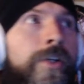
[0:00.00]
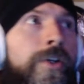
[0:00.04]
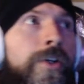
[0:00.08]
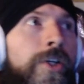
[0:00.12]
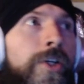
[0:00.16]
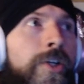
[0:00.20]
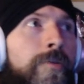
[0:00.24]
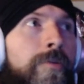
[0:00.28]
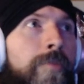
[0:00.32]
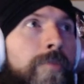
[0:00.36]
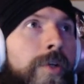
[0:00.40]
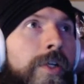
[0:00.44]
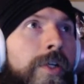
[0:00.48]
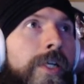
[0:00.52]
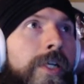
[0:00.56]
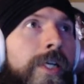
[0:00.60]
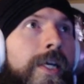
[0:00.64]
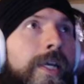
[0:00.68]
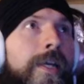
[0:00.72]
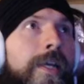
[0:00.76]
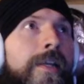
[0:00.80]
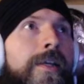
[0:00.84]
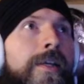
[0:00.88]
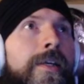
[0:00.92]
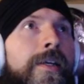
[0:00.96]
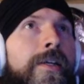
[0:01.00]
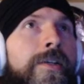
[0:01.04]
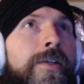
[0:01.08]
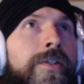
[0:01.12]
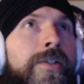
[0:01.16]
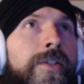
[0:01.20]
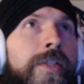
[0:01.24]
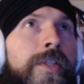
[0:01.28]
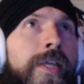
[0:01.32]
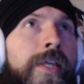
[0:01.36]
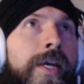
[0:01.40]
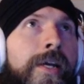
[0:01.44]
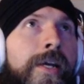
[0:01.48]
communicating,
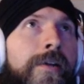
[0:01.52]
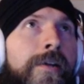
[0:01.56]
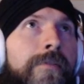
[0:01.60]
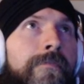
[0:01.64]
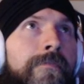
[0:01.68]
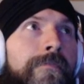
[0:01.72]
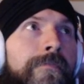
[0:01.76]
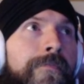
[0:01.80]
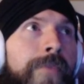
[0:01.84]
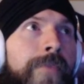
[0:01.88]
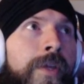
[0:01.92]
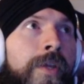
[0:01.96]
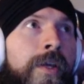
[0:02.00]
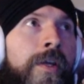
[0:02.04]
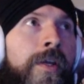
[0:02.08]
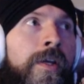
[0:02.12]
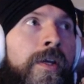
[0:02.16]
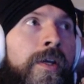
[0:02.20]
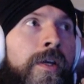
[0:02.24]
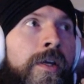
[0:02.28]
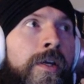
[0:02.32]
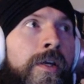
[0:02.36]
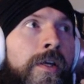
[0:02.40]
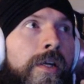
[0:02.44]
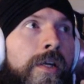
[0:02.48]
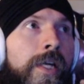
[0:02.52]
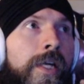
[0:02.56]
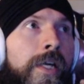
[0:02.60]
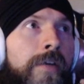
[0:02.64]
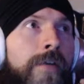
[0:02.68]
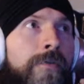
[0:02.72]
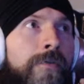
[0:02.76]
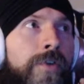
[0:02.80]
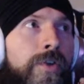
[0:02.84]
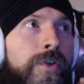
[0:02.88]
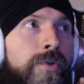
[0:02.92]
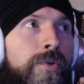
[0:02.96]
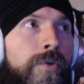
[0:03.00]
is that
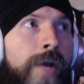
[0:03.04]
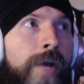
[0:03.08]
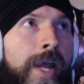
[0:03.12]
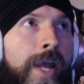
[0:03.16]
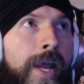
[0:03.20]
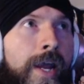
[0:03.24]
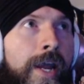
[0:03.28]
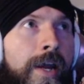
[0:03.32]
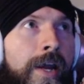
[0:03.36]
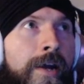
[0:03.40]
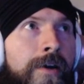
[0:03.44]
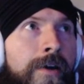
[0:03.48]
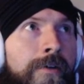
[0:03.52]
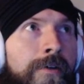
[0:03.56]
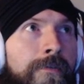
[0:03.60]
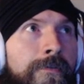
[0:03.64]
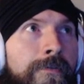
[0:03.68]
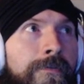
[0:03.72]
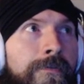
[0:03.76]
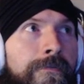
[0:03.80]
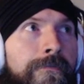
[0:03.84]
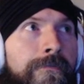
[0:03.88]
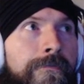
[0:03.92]
if you have